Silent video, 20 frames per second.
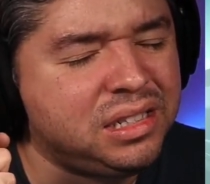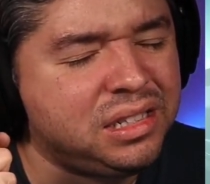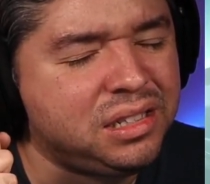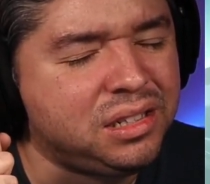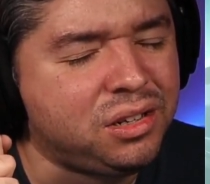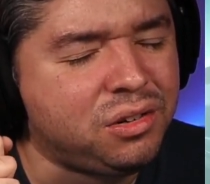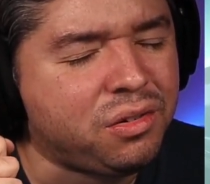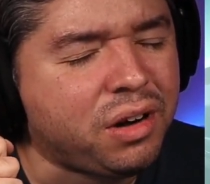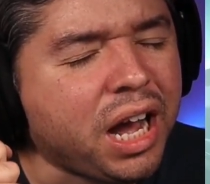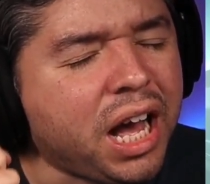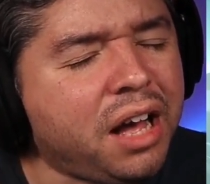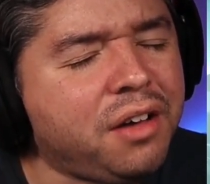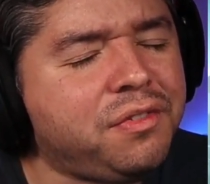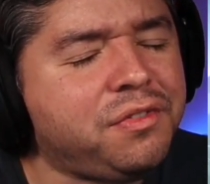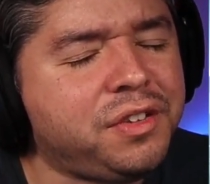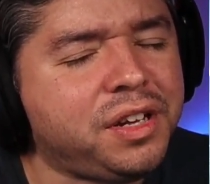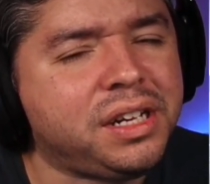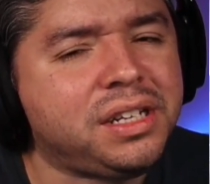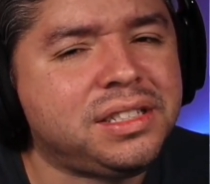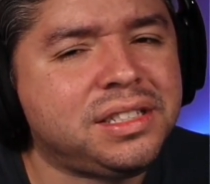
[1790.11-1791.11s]
The
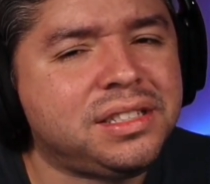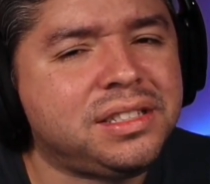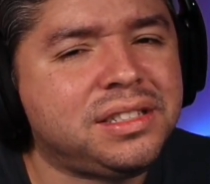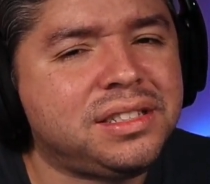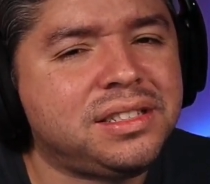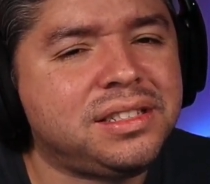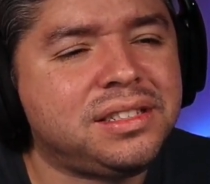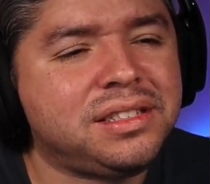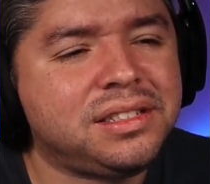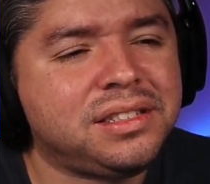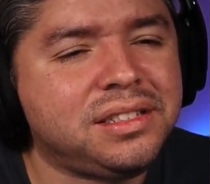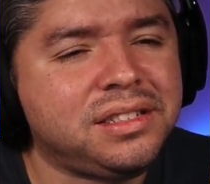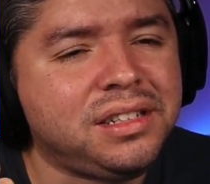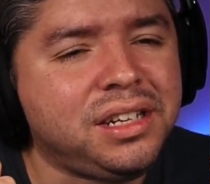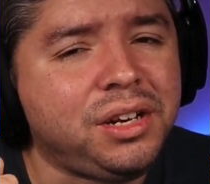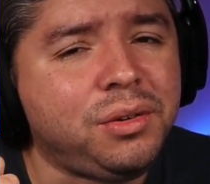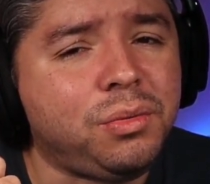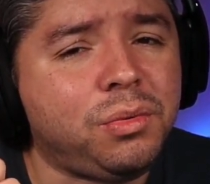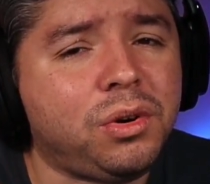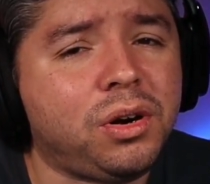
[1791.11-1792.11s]
graphics
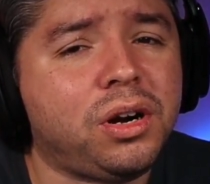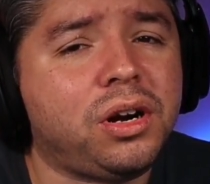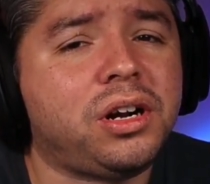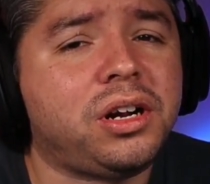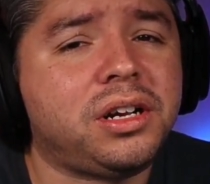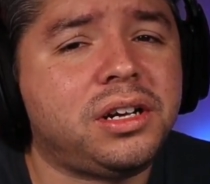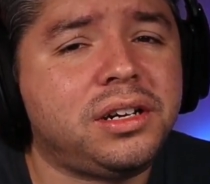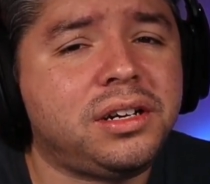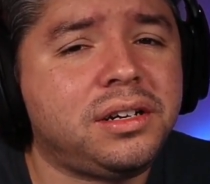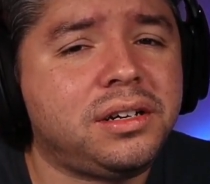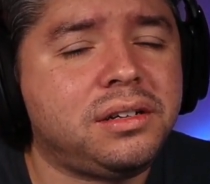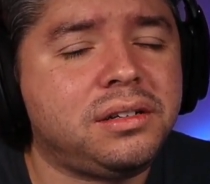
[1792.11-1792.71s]
need work.